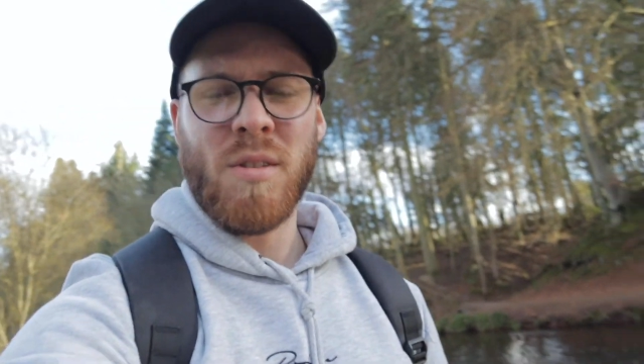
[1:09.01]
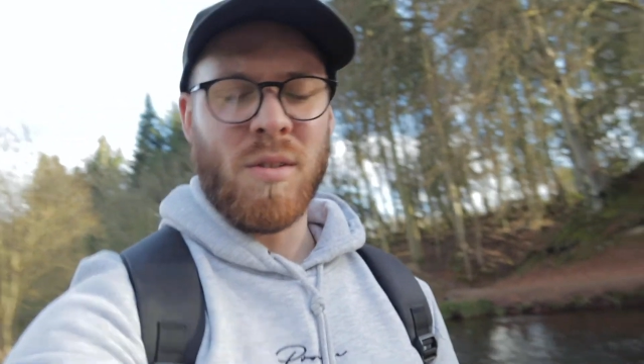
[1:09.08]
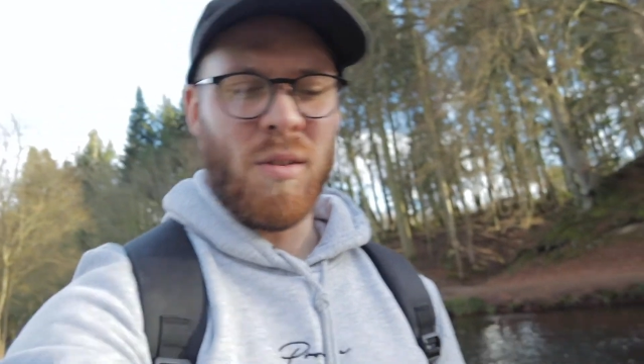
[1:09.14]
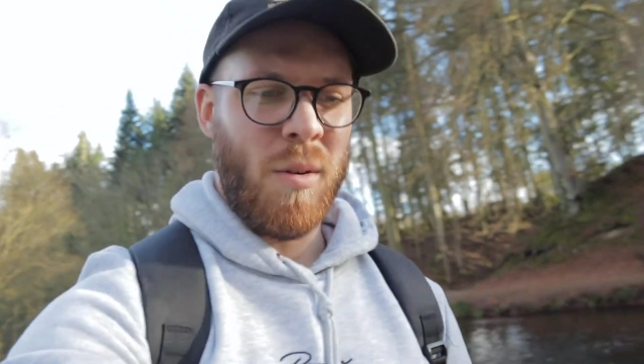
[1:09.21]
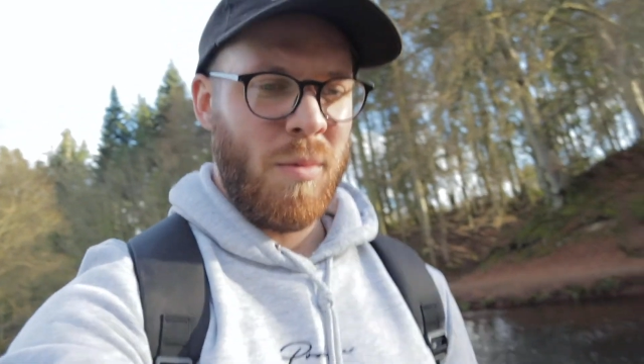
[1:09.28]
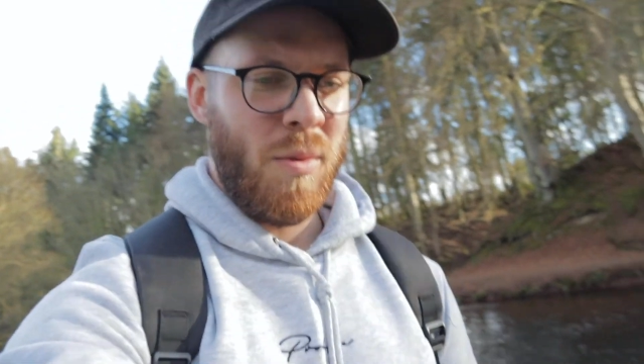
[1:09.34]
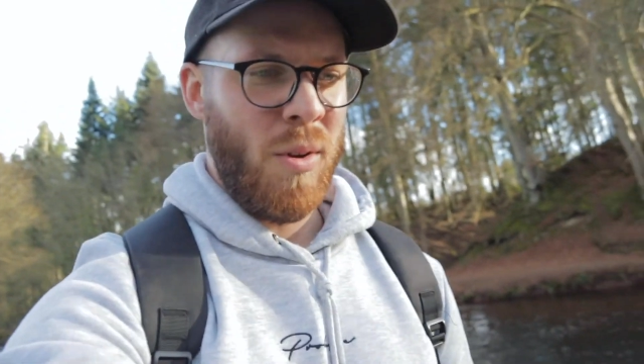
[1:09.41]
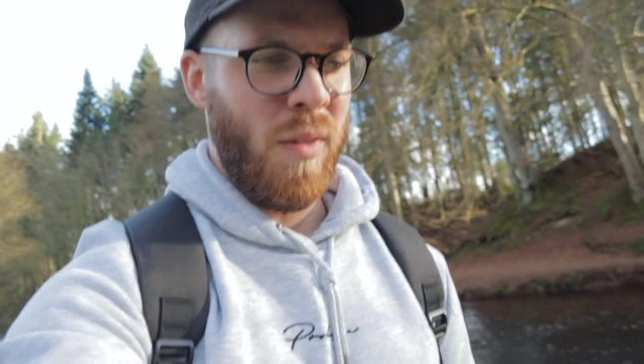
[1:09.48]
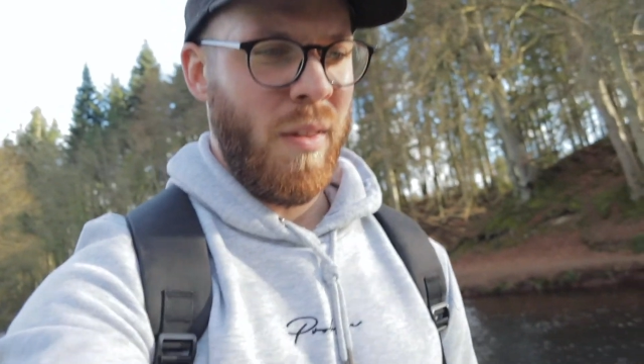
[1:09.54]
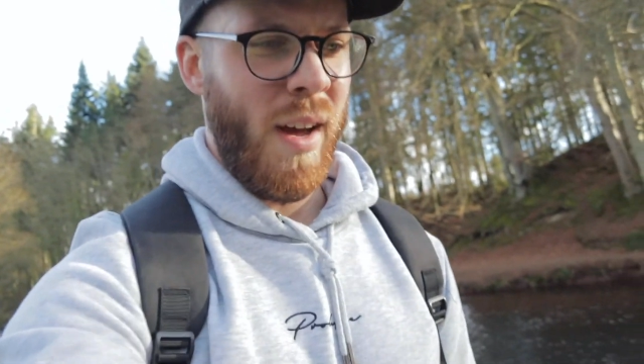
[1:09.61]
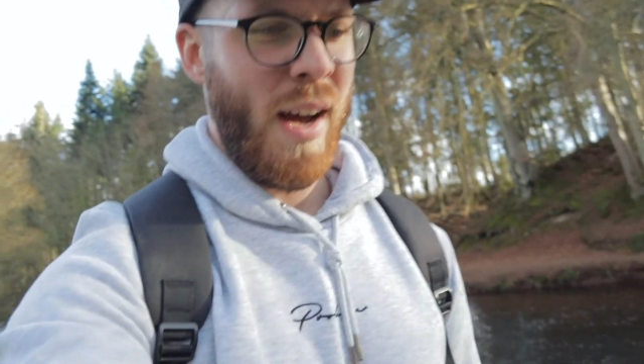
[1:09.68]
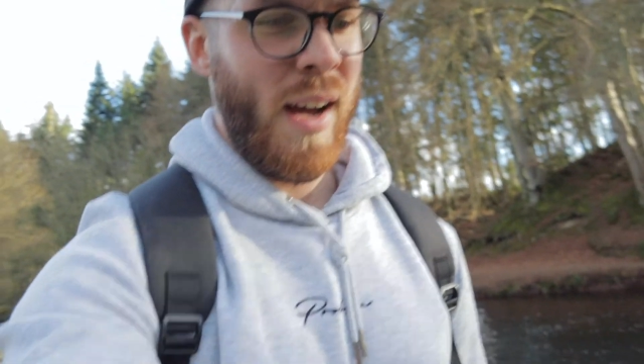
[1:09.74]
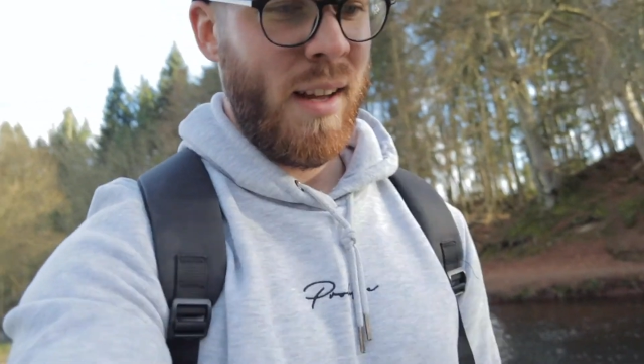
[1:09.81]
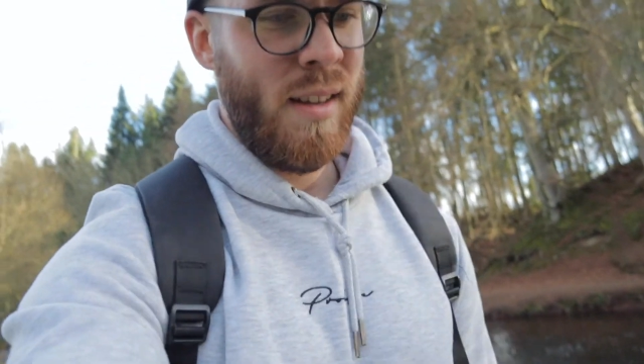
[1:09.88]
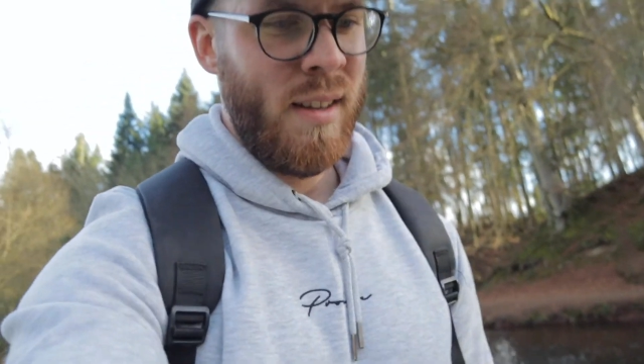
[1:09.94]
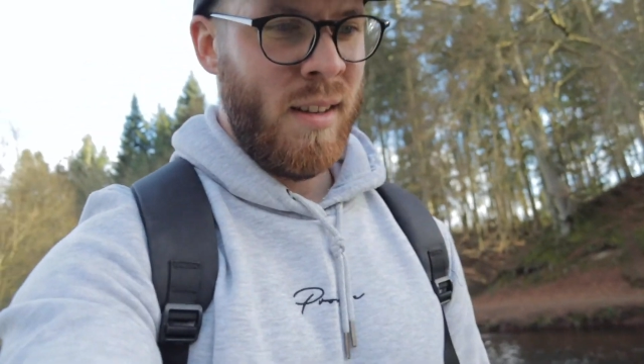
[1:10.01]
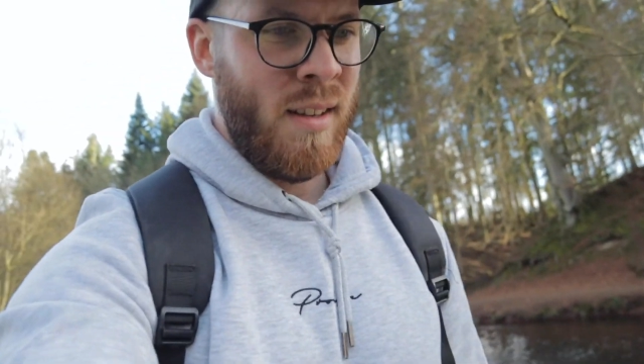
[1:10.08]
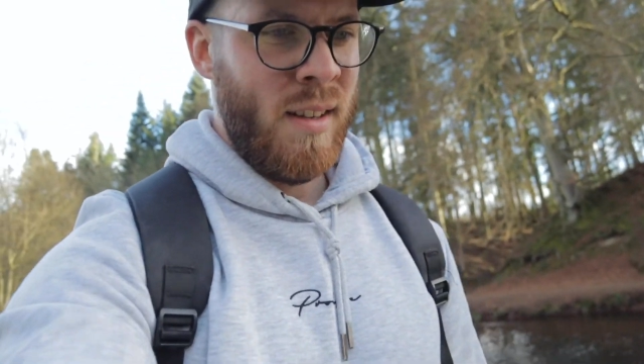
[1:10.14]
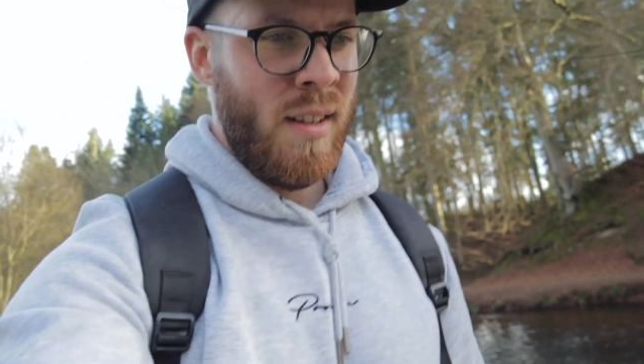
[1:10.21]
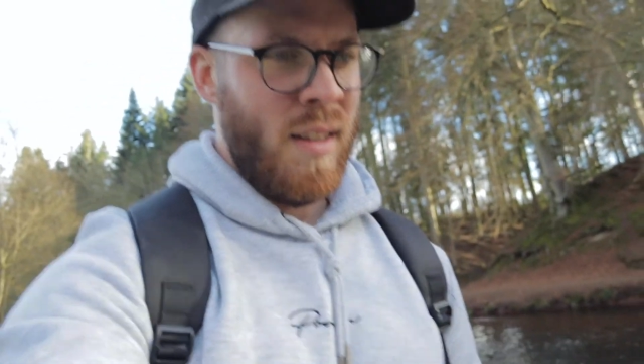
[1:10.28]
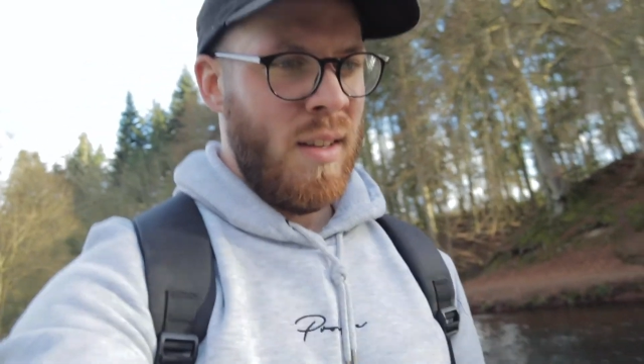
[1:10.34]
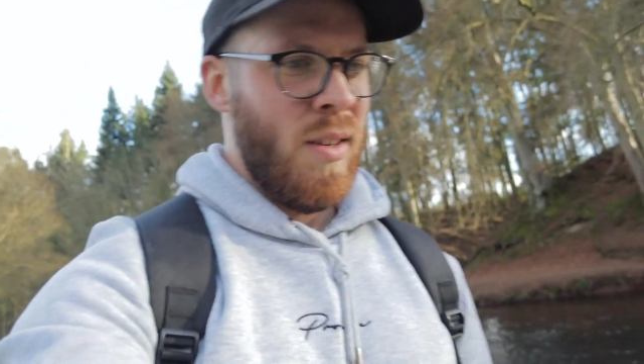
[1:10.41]
so I'm going to be doing that
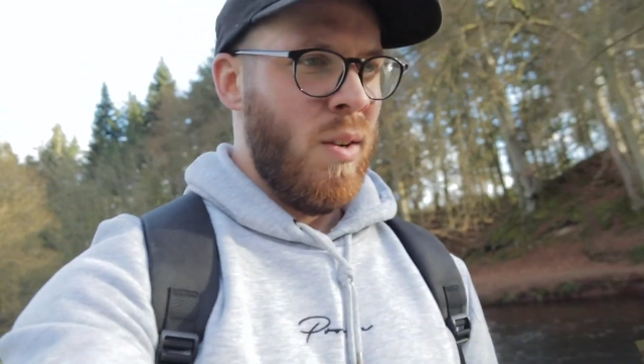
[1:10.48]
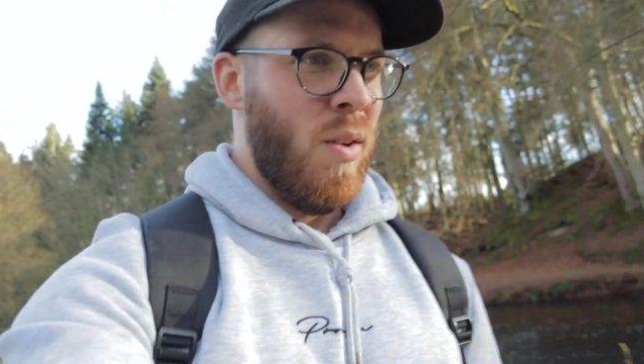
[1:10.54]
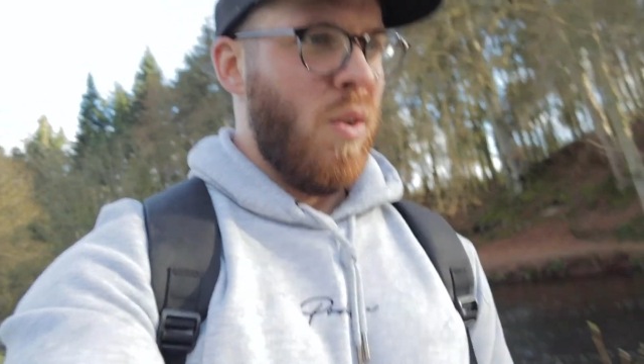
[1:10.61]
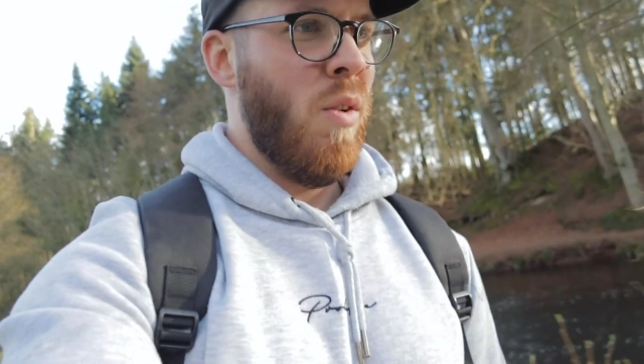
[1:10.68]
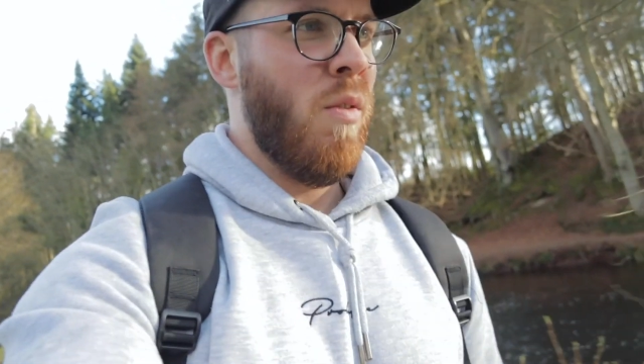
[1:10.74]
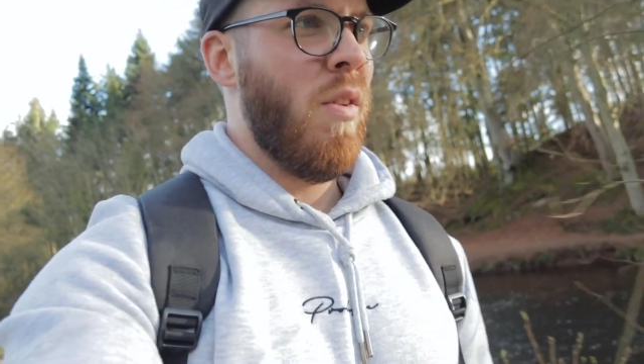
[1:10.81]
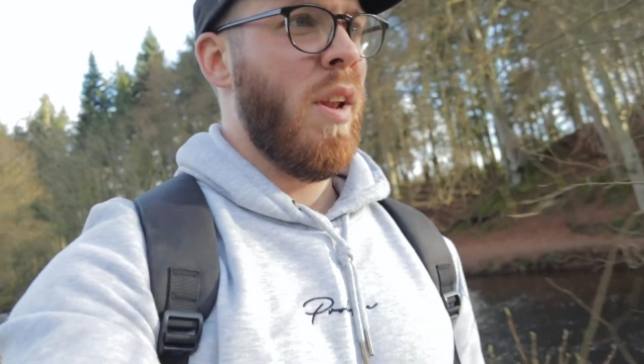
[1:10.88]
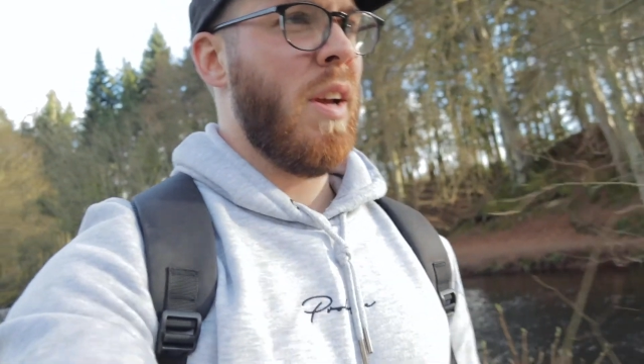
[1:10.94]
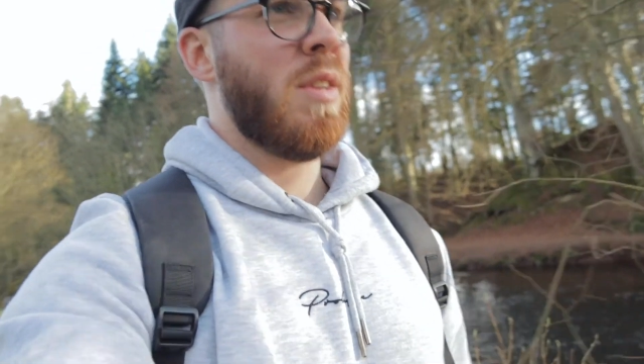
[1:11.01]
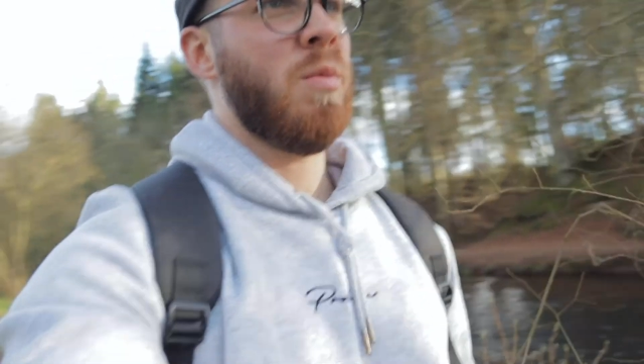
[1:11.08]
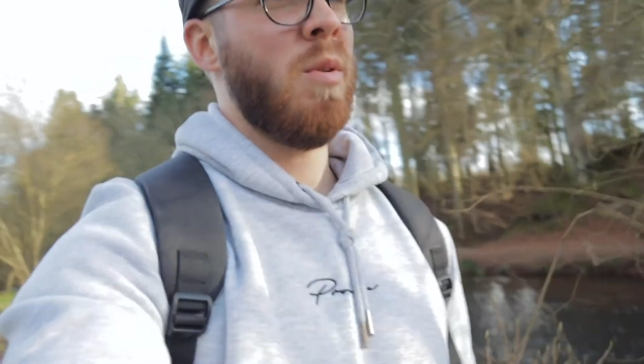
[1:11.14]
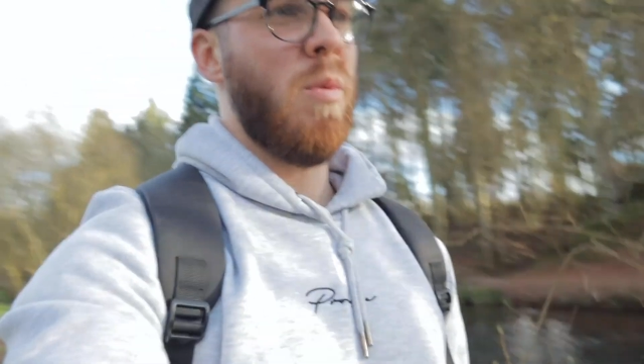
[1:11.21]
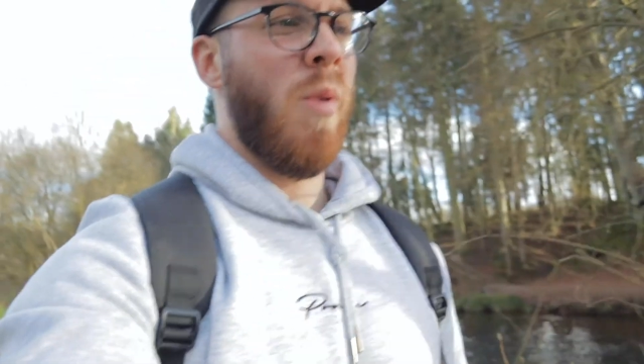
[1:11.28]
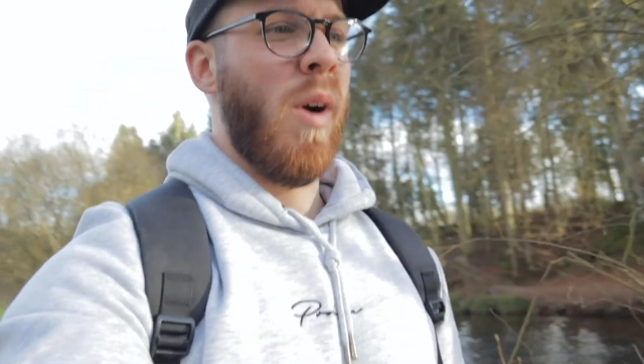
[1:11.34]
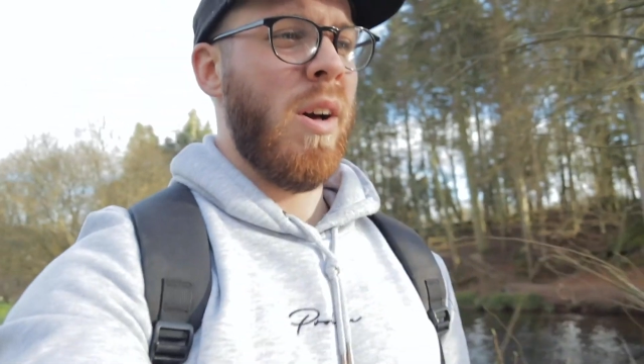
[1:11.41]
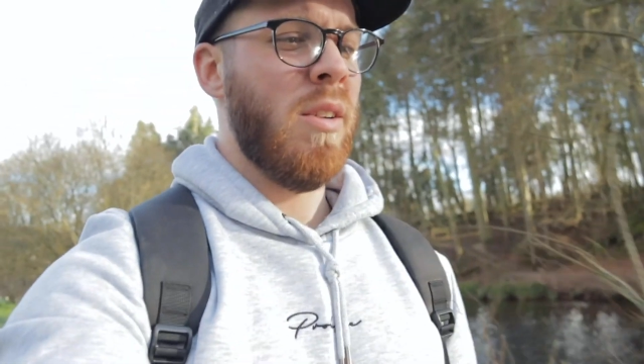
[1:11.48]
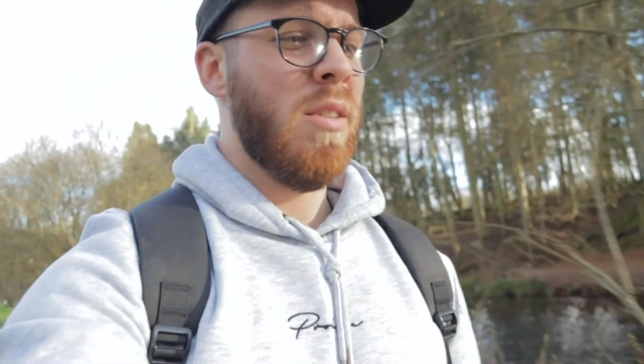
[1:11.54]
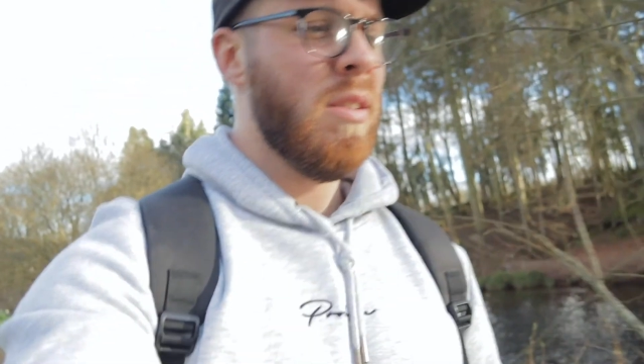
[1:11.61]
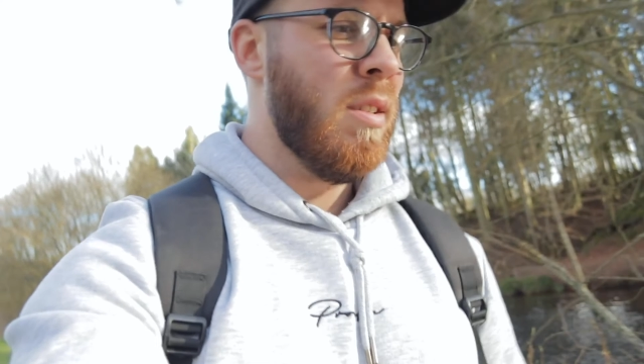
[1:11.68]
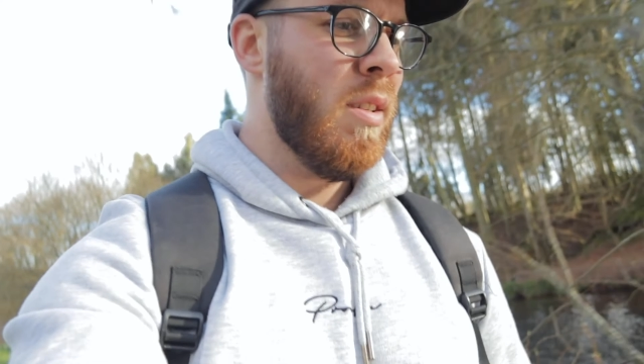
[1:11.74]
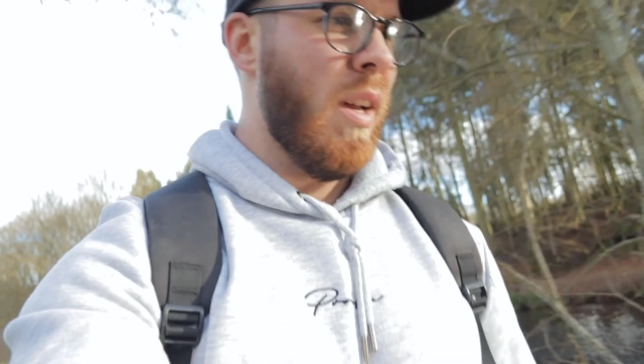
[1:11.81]
over the next wee while.